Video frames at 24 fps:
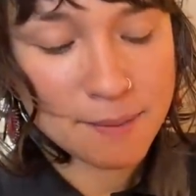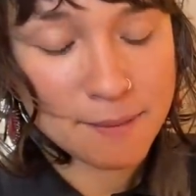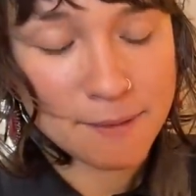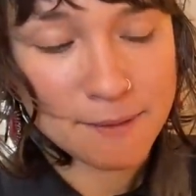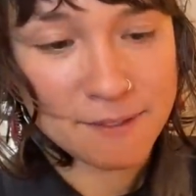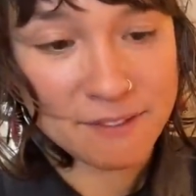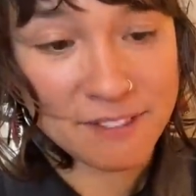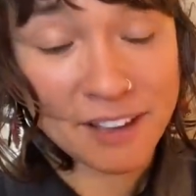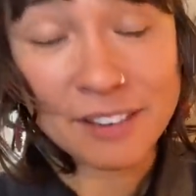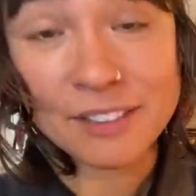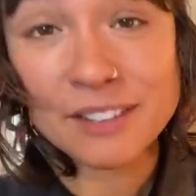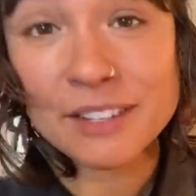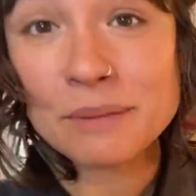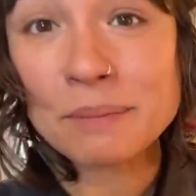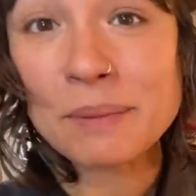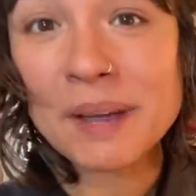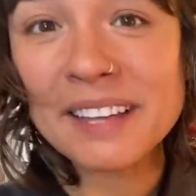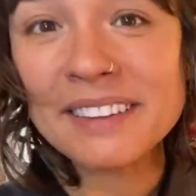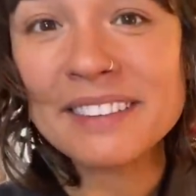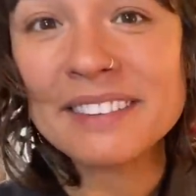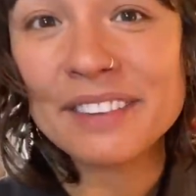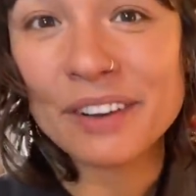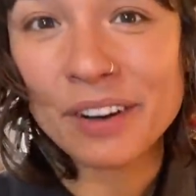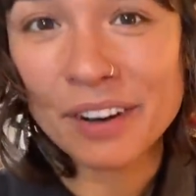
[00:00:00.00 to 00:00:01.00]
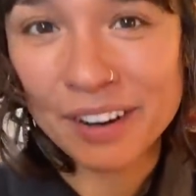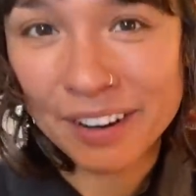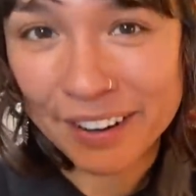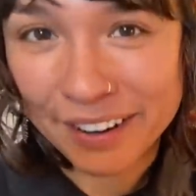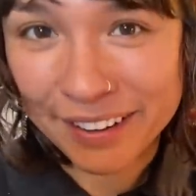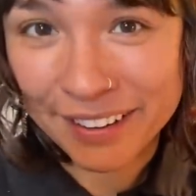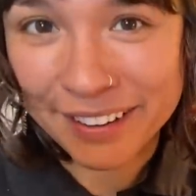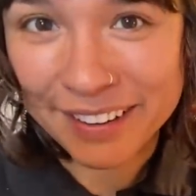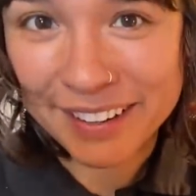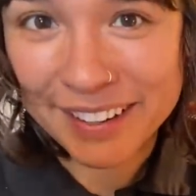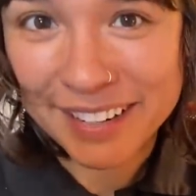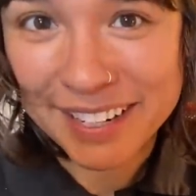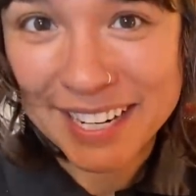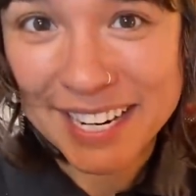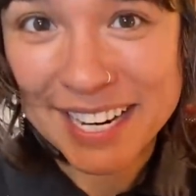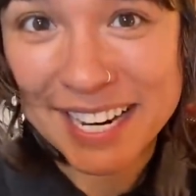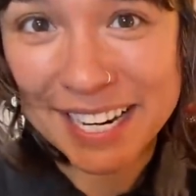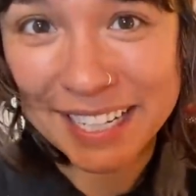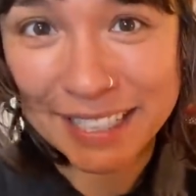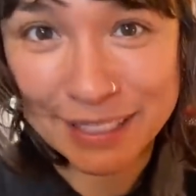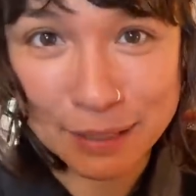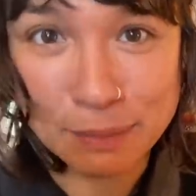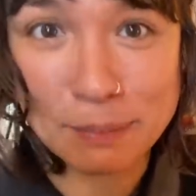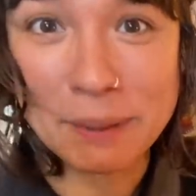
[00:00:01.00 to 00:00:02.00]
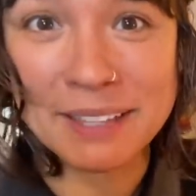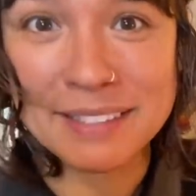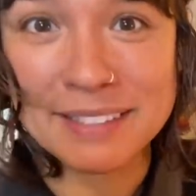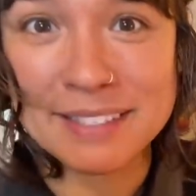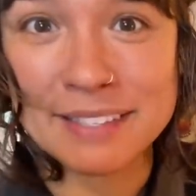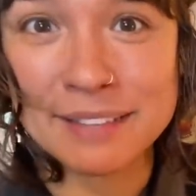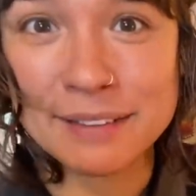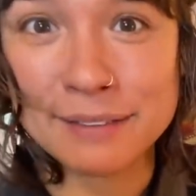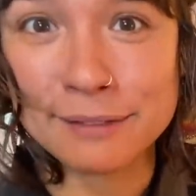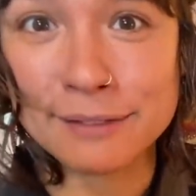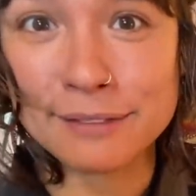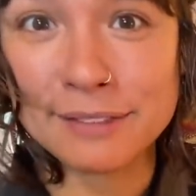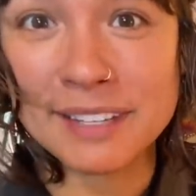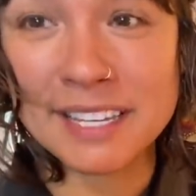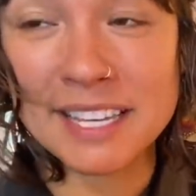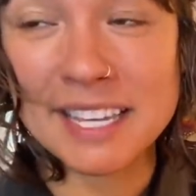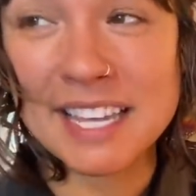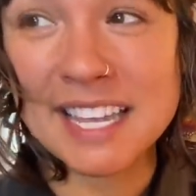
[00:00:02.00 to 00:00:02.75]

Fountain pens are expensive.